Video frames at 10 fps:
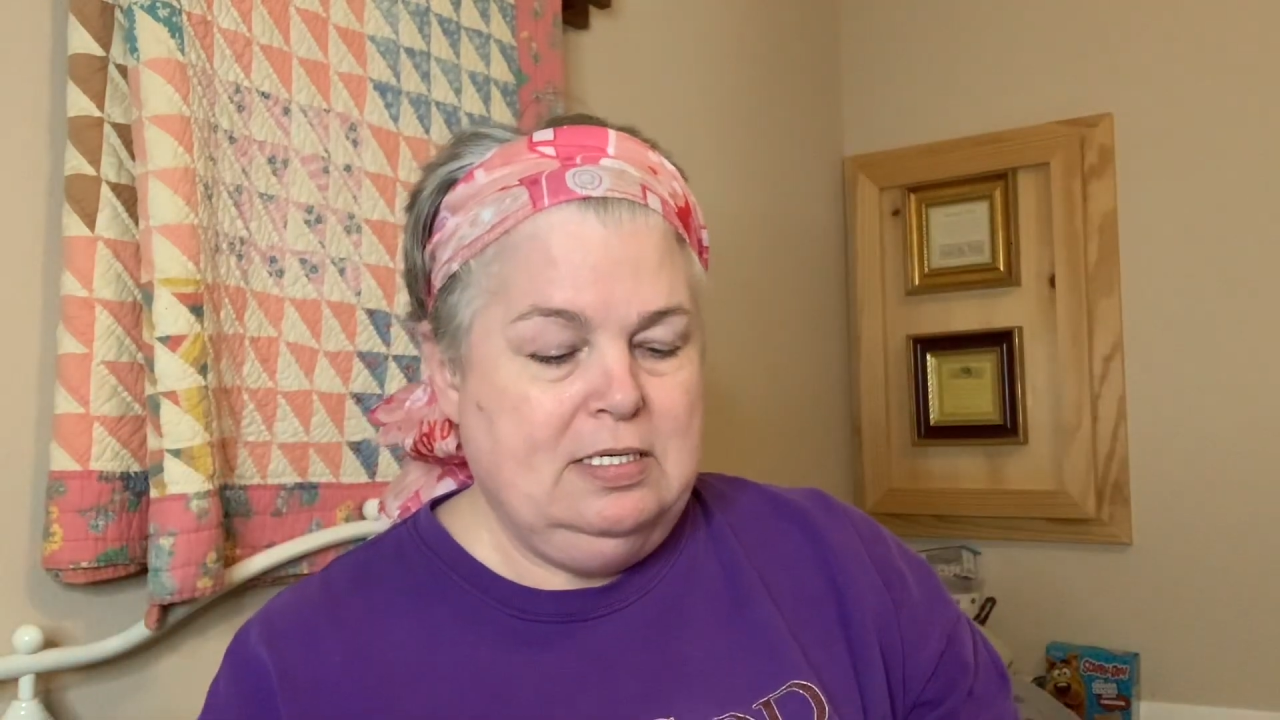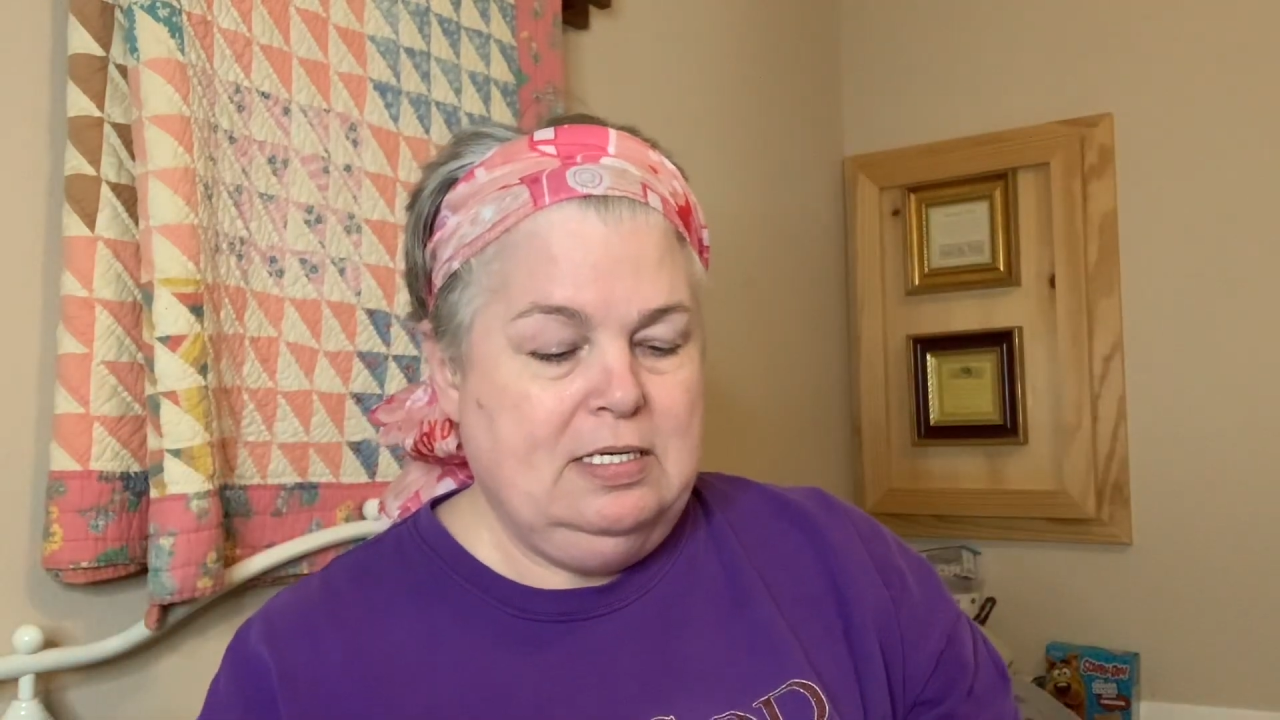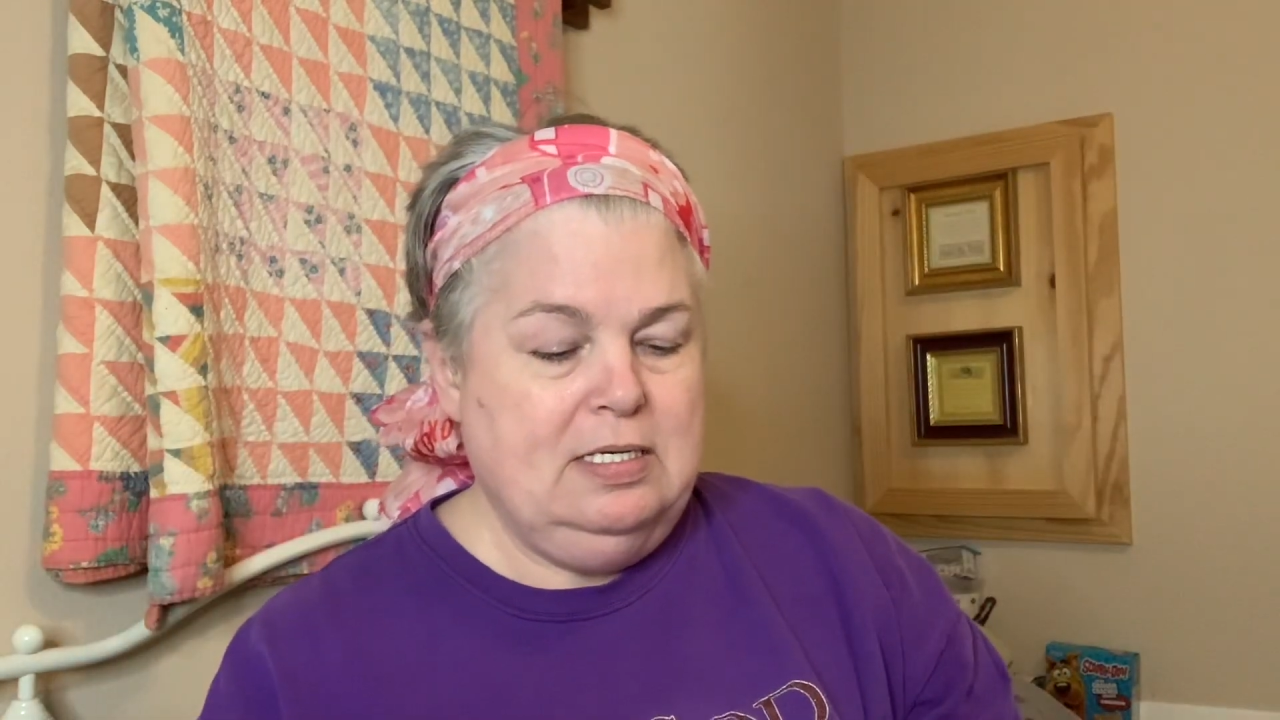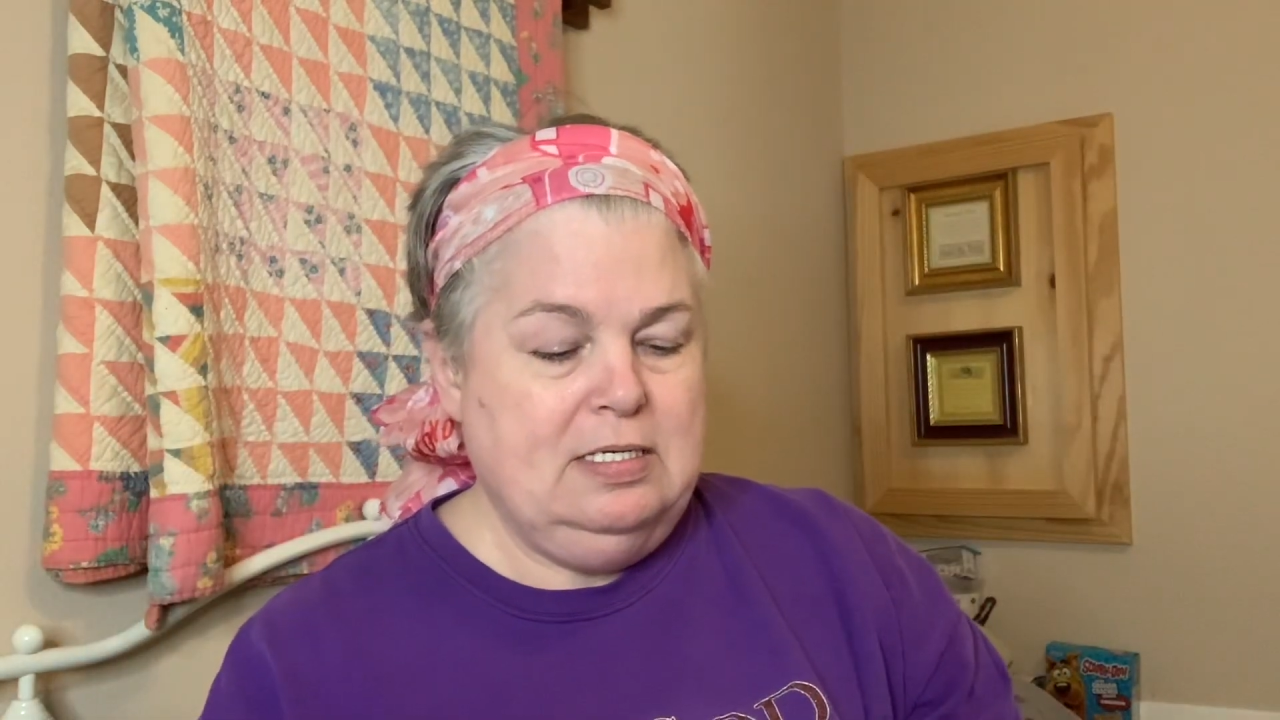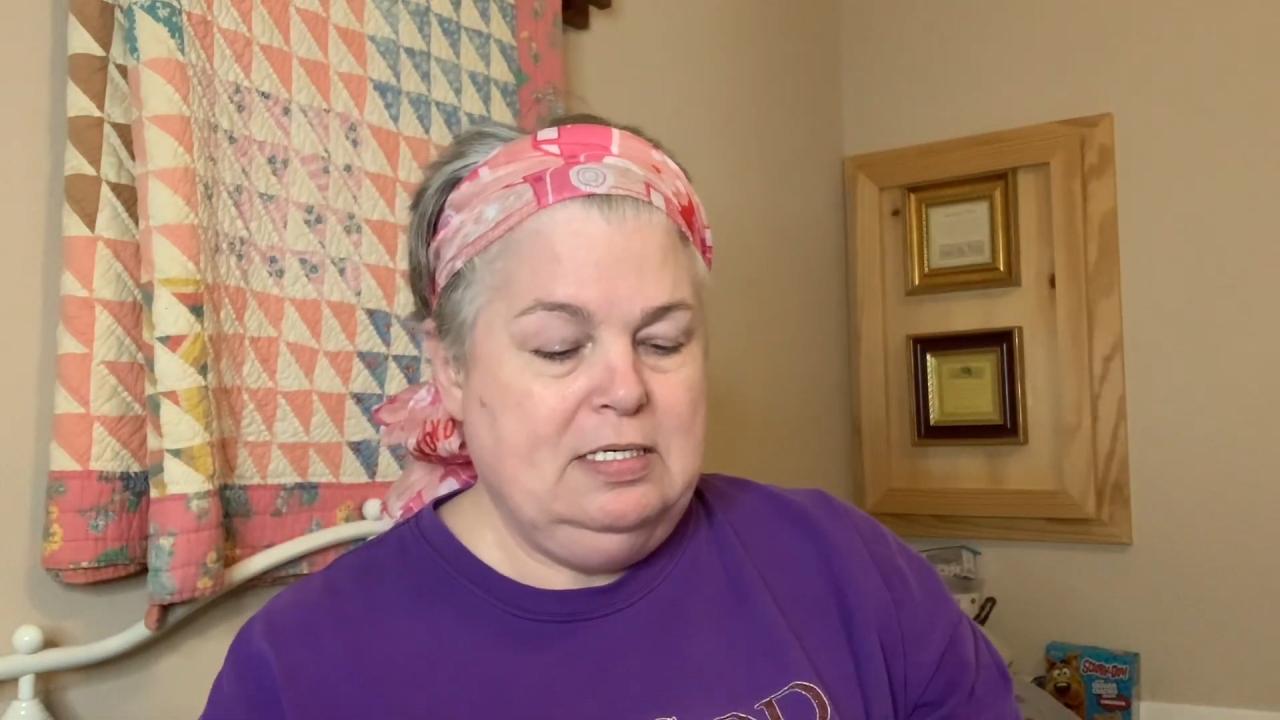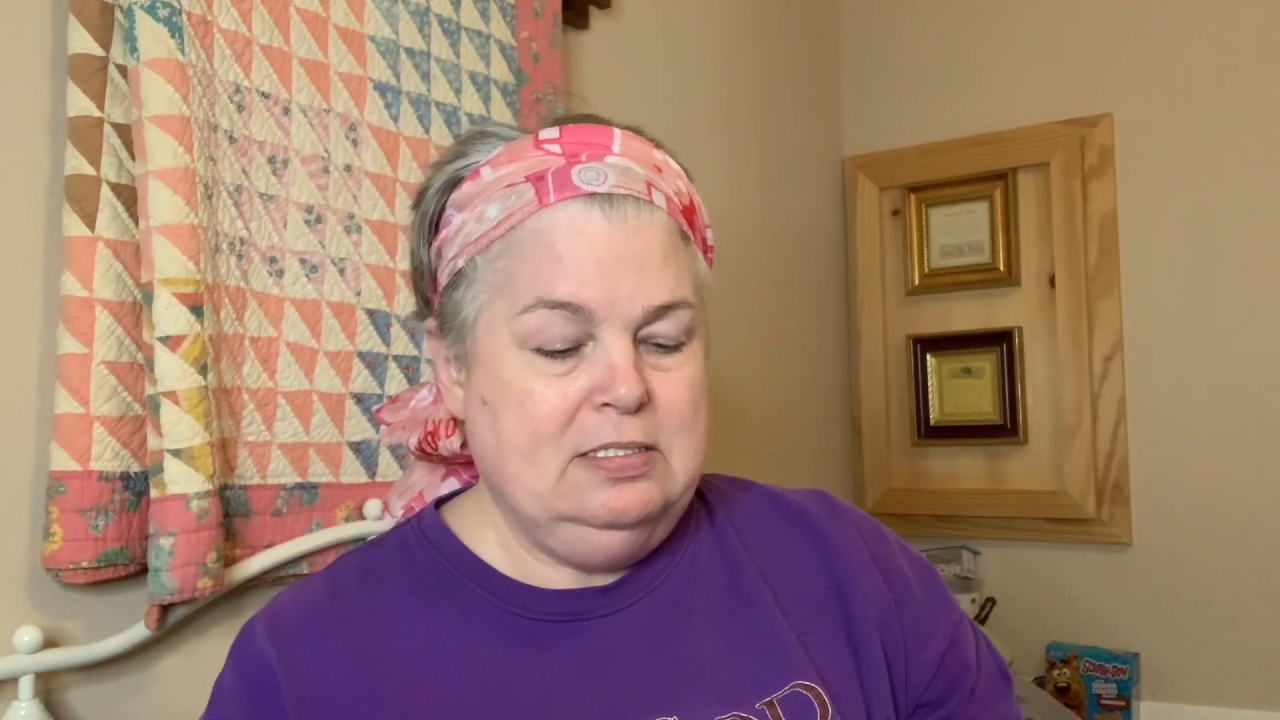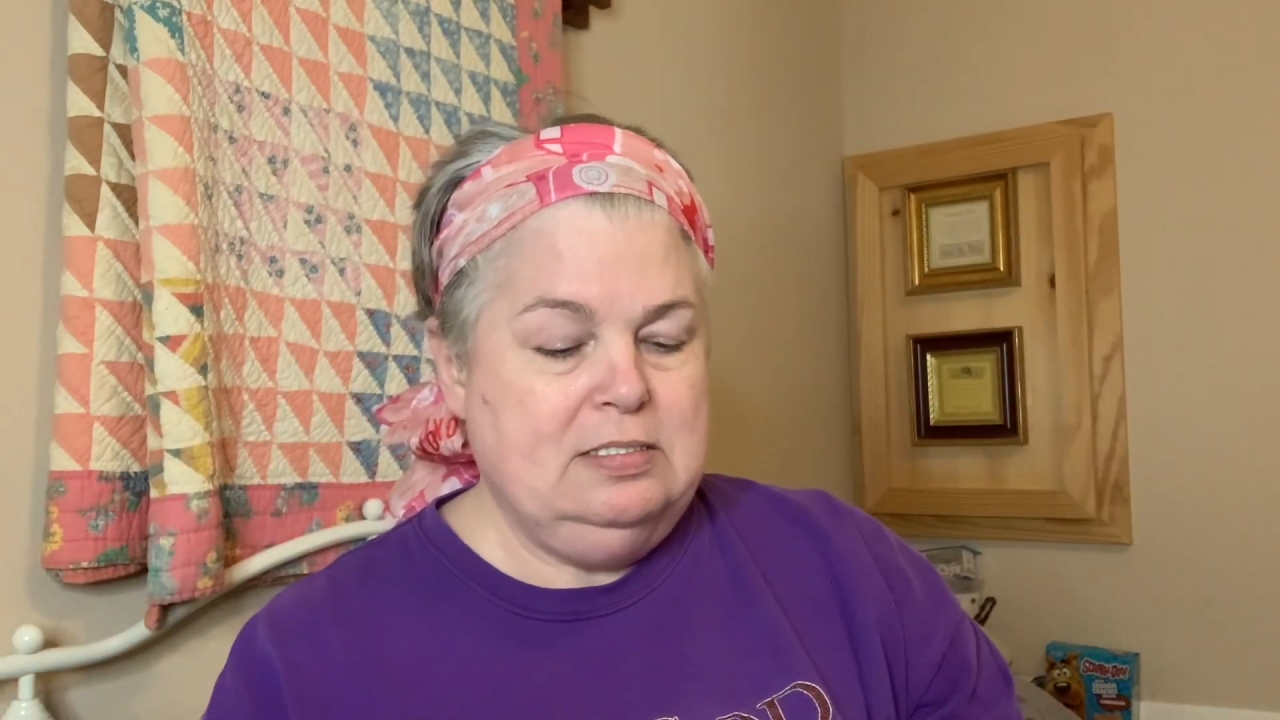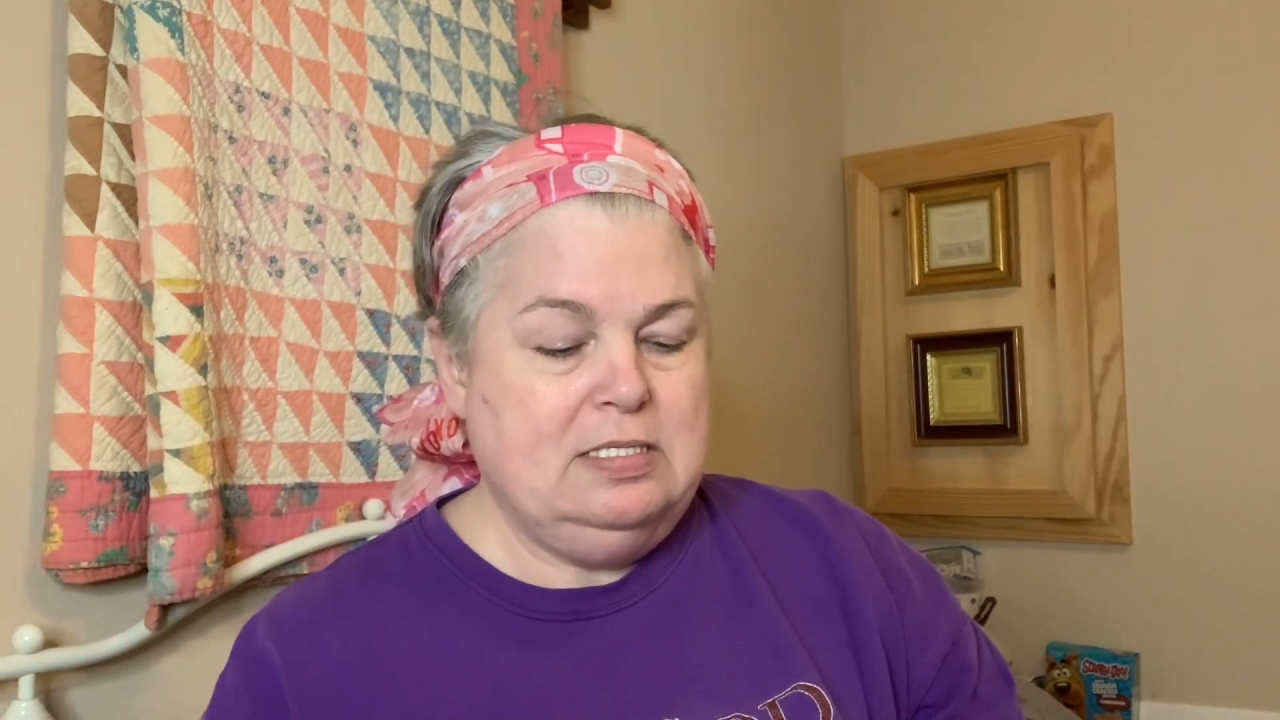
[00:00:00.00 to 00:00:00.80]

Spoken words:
It is